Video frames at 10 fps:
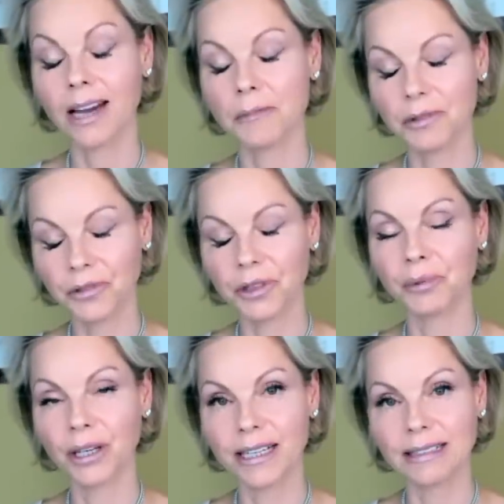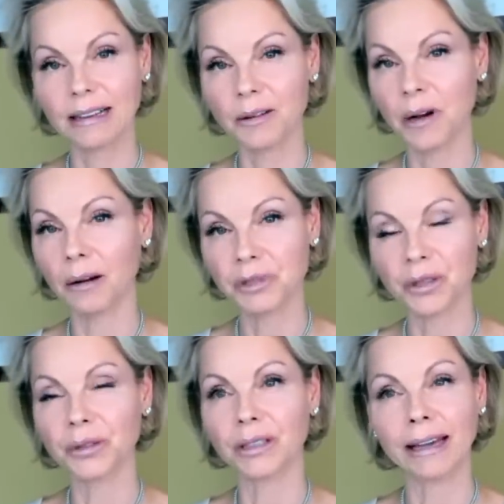Yeah, before it breaks. Yeah.
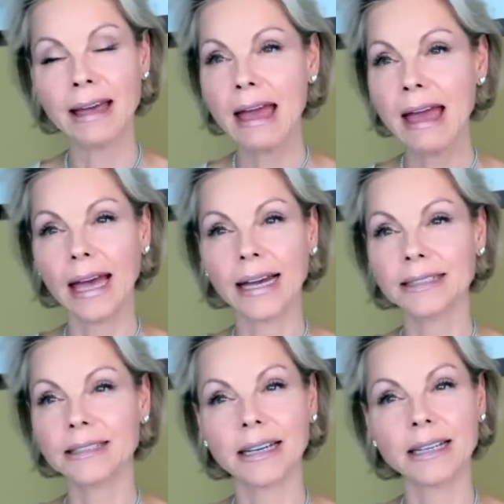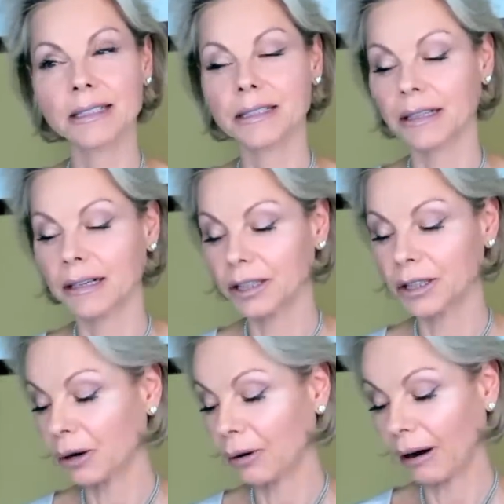Absolutely. Yeah. And
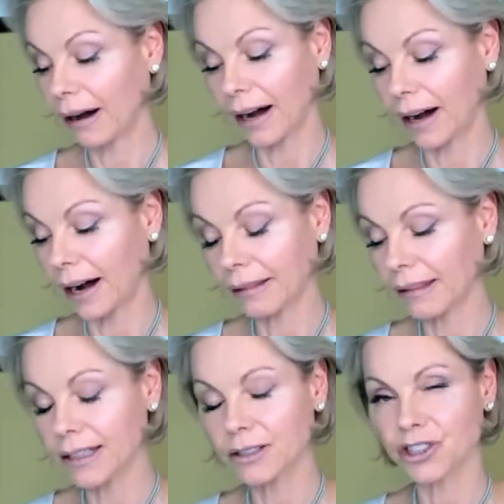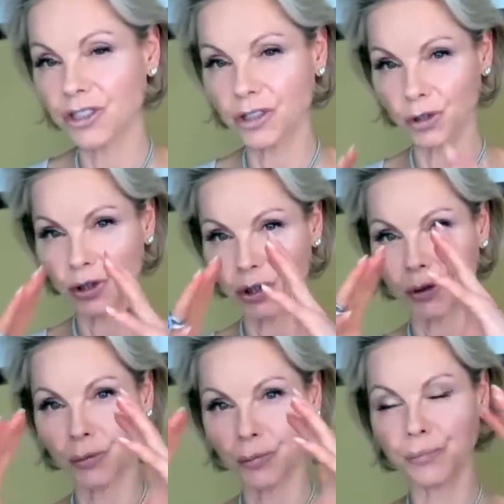you know, I think just
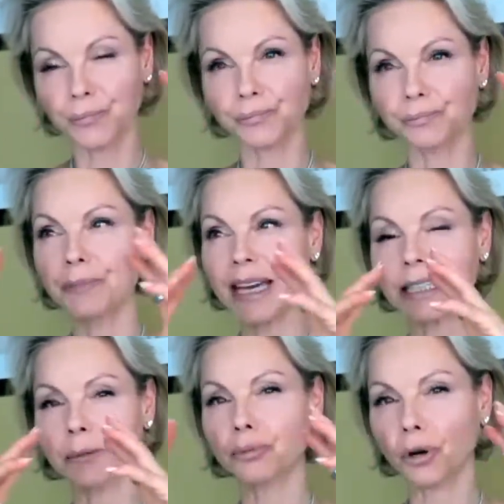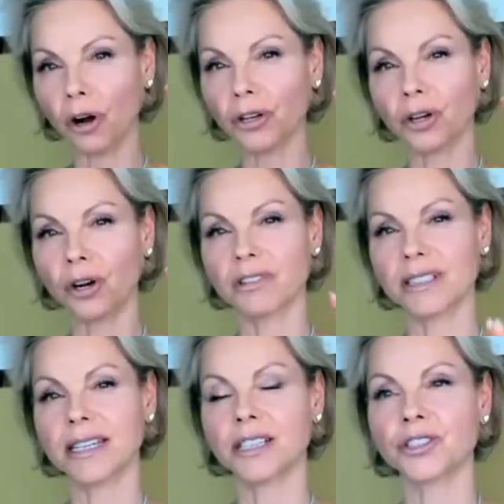to make it a broader
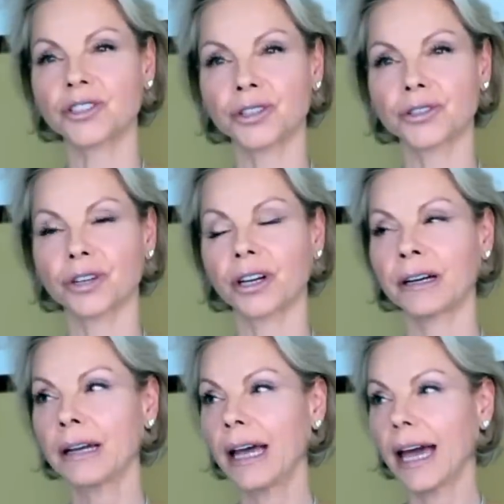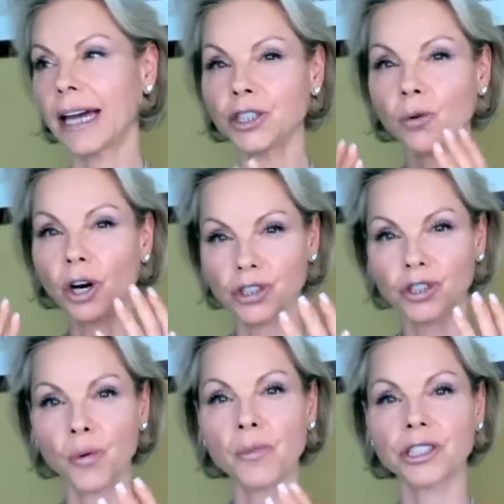conversation here, Donna, and you are
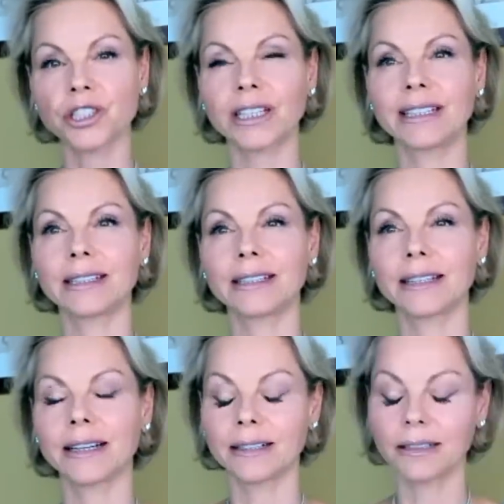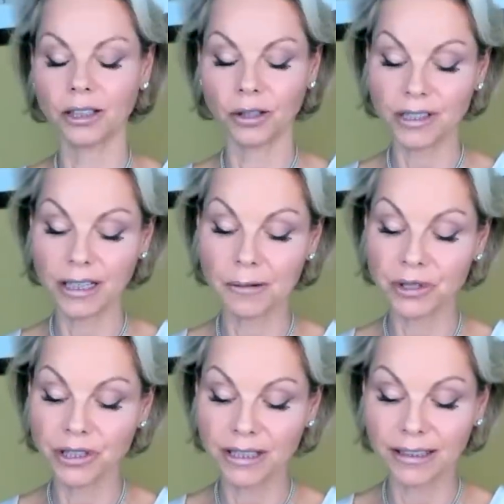so much in the, you know,
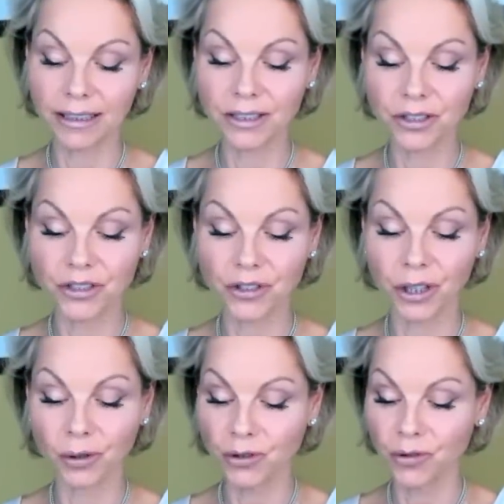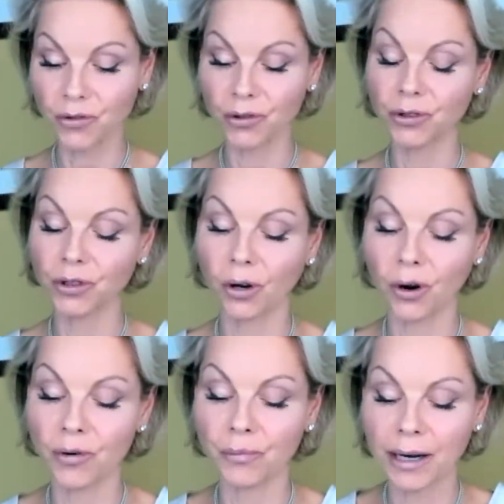celebrity industry, also through your
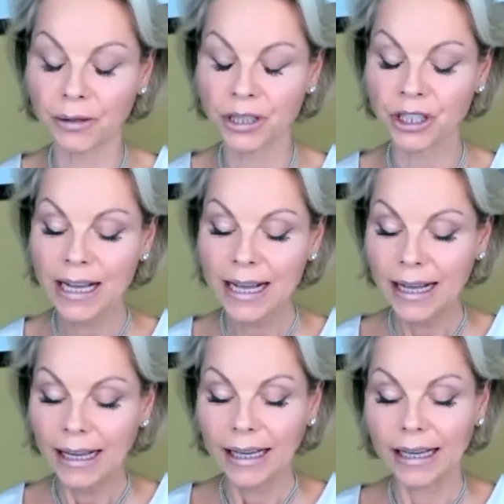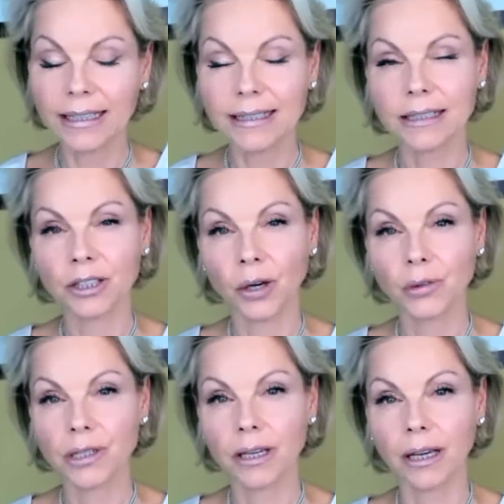own marriage, is, you
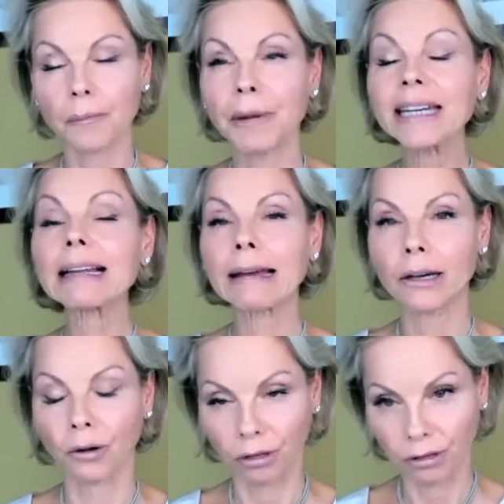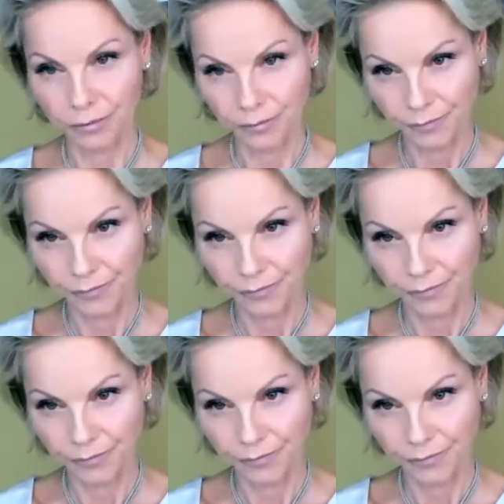know, mental health,